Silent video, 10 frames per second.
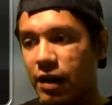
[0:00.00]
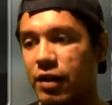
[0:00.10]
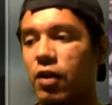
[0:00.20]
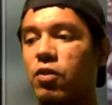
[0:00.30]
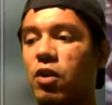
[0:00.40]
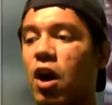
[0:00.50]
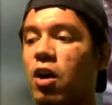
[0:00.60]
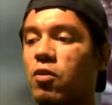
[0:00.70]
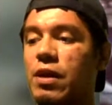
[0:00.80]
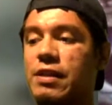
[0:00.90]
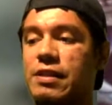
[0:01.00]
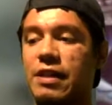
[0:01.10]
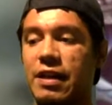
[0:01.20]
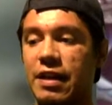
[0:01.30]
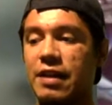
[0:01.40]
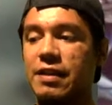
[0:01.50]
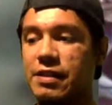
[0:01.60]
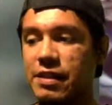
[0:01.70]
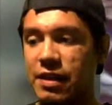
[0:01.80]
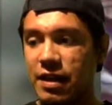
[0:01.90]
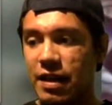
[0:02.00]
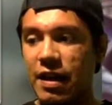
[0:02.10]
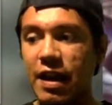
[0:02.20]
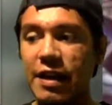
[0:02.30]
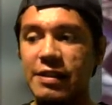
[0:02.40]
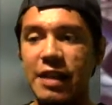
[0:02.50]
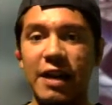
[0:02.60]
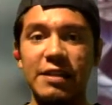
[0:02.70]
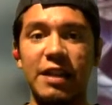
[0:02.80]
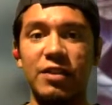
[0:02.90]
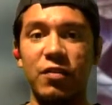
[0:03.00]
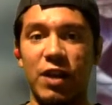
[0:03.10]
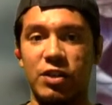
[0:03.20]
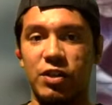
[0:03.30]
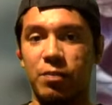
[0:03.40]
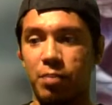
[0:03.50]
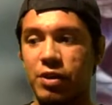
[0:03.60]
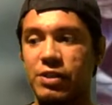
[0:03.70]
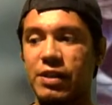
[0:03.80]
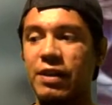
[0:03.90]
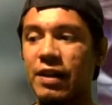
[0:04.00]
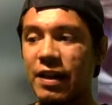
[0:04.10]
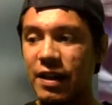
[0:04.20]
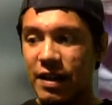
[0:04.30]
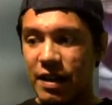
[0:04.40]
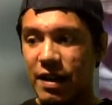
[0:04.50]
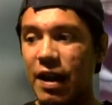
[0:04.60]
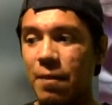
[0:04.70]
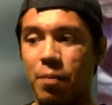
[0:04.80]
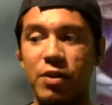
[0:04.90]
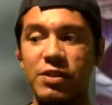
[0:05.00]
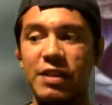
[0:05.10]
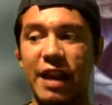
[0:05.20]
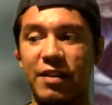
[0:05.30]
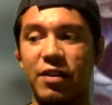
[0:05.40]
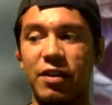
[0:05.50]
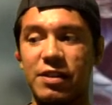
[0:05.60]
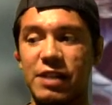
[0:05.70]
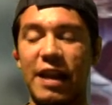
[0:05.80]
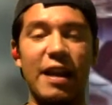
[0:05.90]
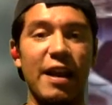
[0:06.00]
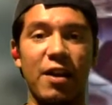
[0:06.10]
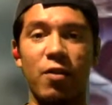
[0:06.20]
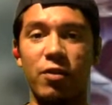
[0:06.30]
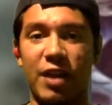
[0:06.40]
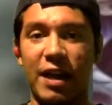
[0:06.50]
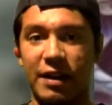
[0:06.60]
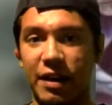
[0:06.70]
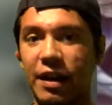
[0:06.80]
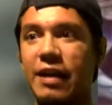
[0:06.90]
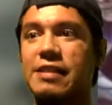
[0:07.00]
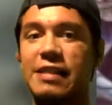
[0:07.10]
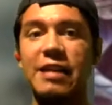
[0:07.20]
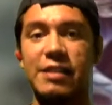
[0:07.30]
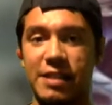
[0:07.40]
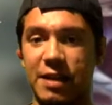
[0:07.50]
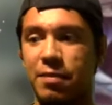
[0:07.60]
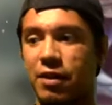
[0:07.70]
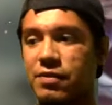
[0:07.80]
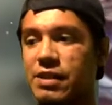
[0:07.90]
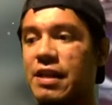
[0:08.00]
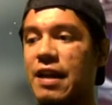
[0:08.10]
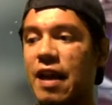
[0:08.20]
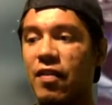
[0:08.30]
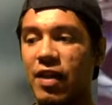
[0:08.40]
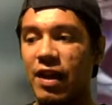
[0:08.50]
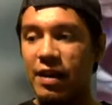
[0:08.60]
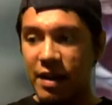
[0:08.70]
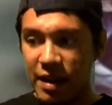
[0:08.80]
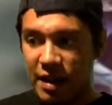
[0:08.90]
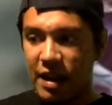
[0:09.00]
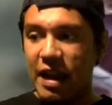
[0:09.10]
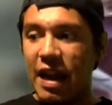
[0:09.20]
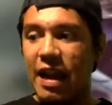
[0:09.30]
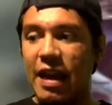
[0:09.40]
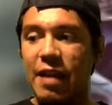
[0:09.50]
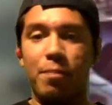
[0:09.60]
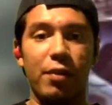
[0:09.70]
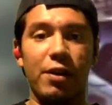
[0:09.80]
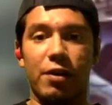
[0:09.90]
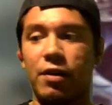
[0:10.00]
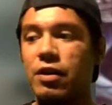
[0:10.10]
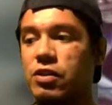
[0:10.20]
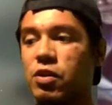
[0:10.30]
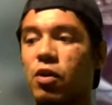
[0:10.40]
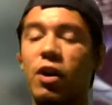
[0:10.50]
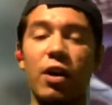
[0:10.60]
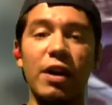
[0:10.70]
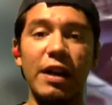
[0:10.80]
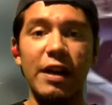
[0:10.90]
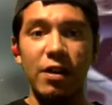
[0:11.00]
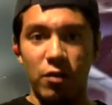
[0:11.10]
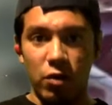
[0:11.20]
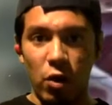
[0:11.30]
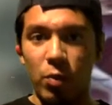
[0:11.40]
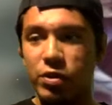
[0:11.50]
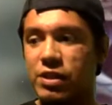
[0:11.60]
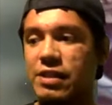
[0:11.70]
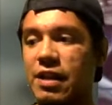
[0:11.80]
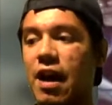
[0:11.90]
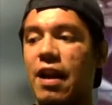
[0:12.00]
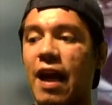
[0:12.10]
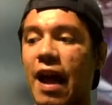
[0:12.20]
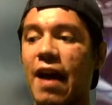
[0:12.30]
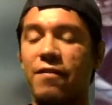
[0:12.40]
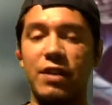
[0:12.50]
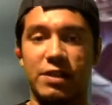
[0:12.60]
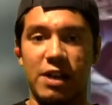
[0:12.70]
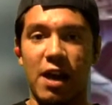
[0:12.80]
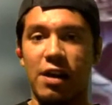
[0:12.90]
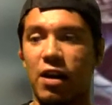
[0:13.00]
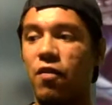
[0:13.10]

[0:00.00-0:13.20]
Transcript: Guild Conquest is a status activation person, a person that does a hero that extends debuffs, and then a bleeder. So currently, Global does not have Natalia.